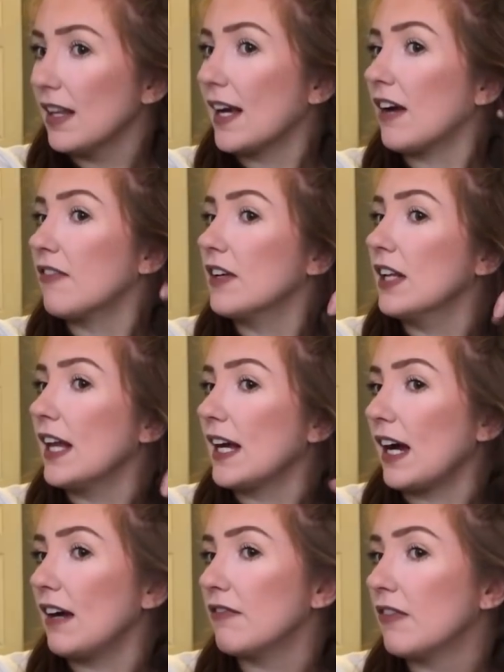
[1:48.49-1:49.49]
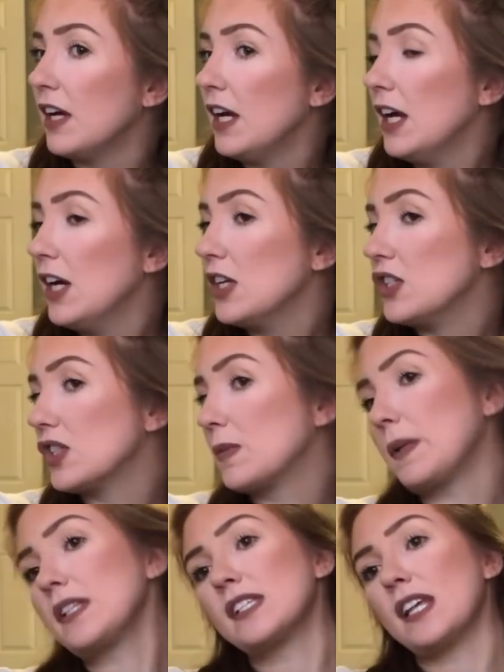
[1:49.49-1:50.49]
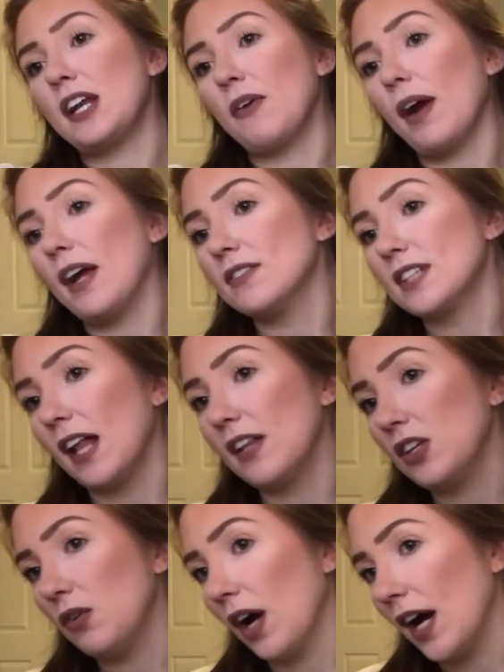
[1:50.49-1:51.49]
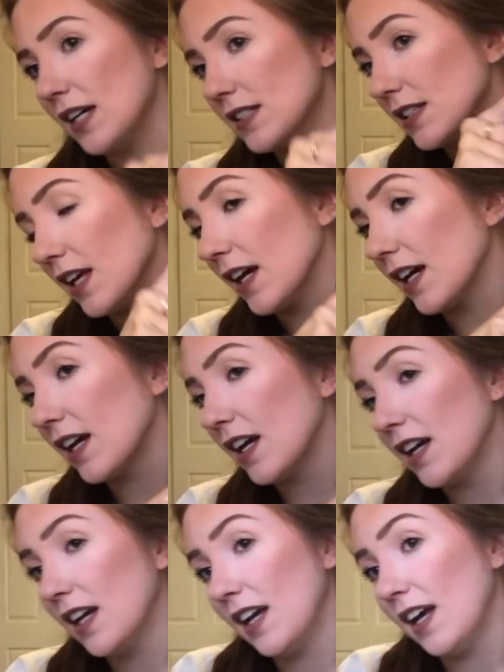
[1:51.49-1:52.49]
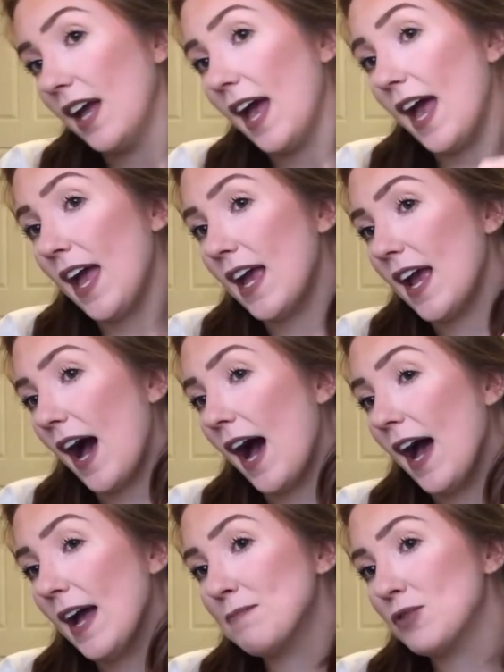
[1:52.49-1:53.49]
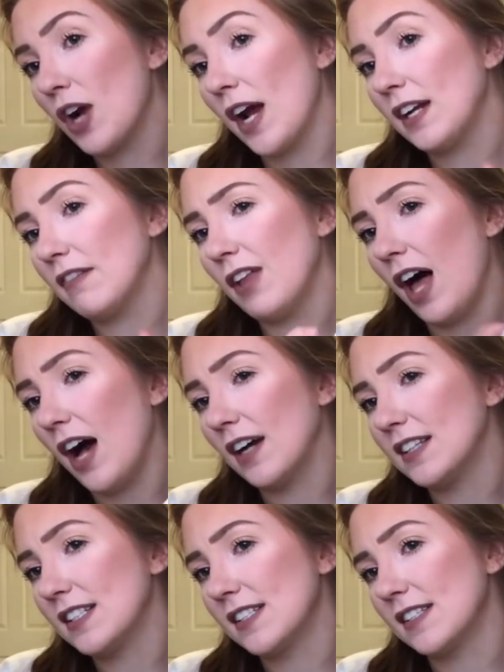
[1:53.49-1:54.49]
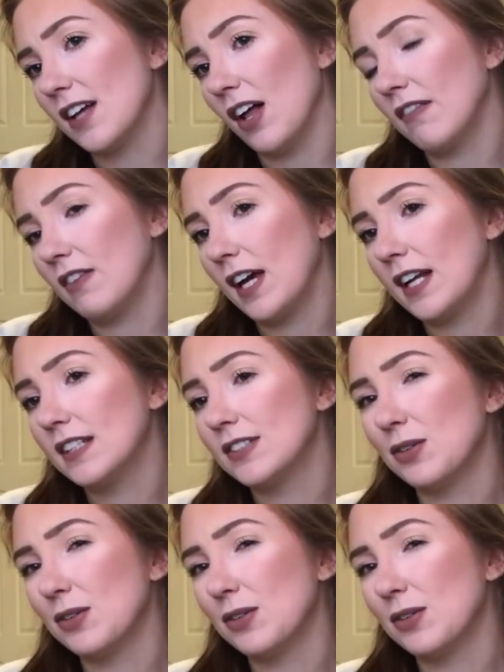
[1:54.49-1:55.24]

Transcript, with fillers: Like I feel like I've just been sitting around telling you guys like, hey, I'm trying to vlog and this is all I'm getting.